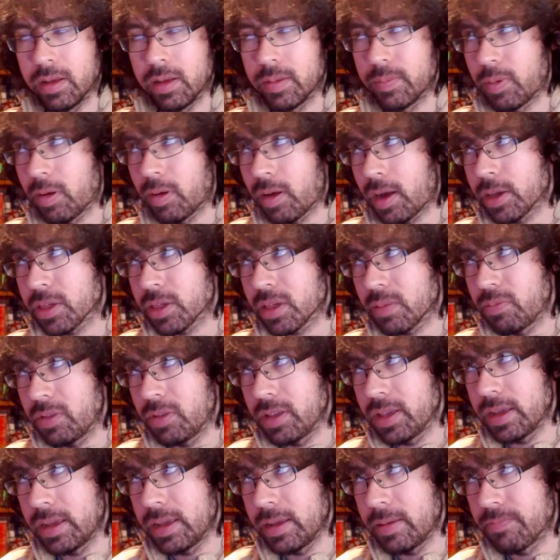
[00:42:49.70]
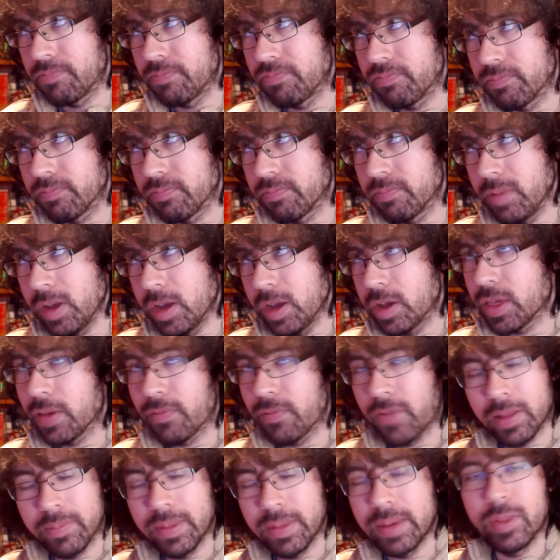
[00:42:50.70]
possibly because I
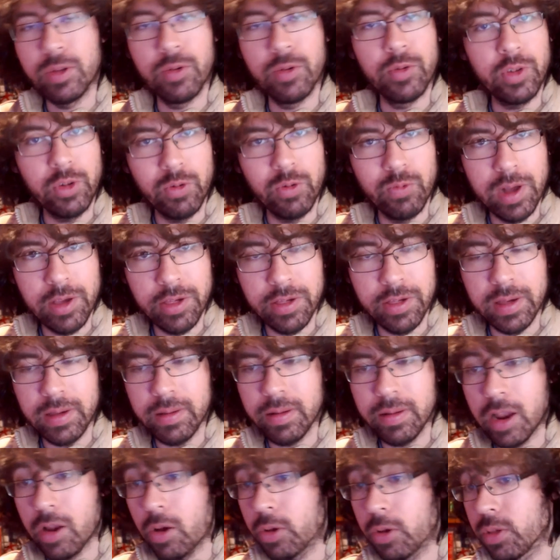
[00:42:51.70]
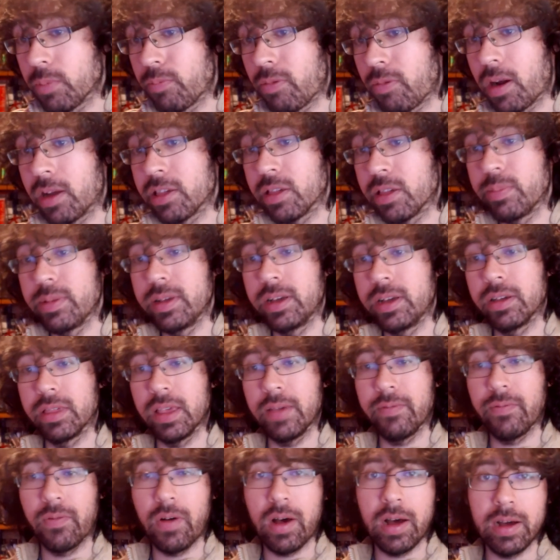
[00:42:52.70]
thought maybe they were too edgy, and also possibly because I
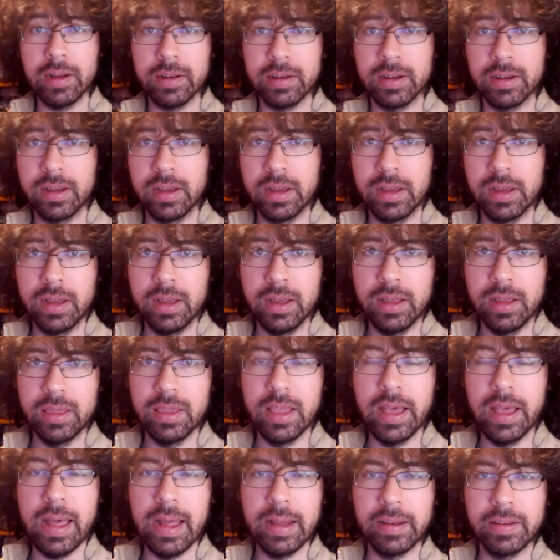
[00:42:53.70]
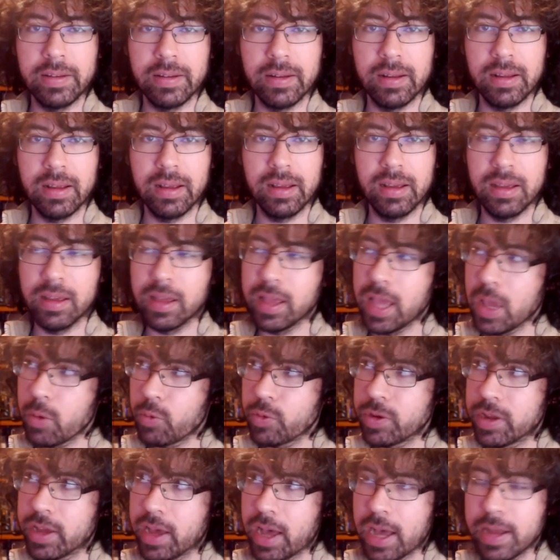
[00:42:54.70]
thought that it
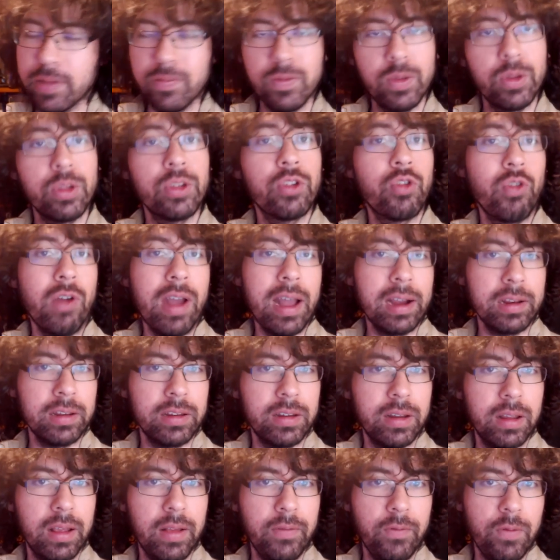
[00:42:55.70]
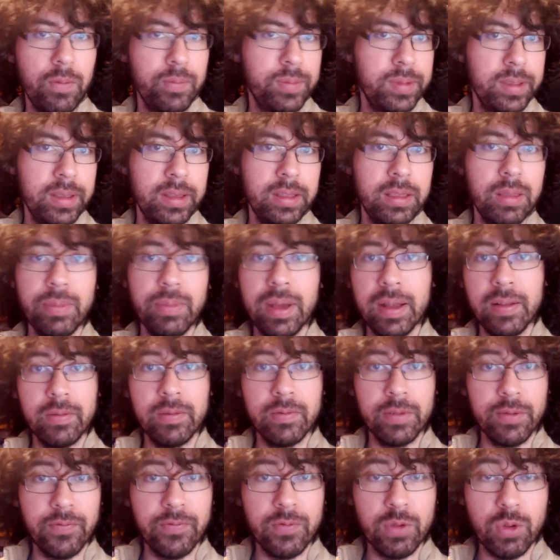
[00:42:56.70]
would kind of distract from the, the main
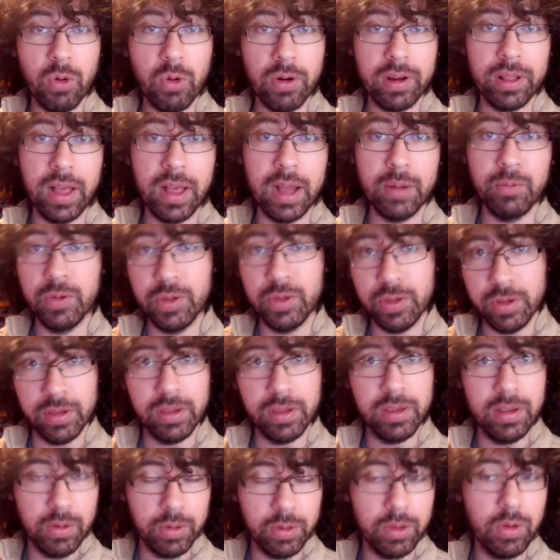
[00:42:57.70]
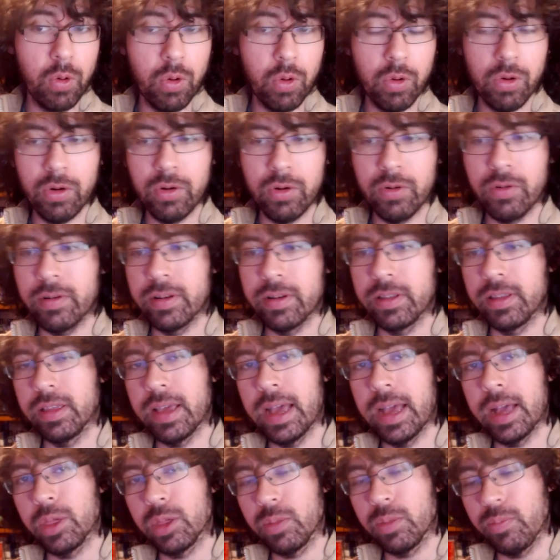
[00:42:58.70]
storyline, which is, you know, the horror and the
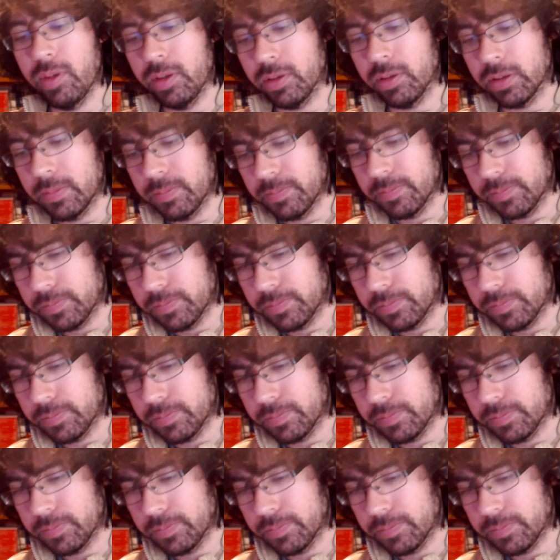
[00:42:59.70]
aspect.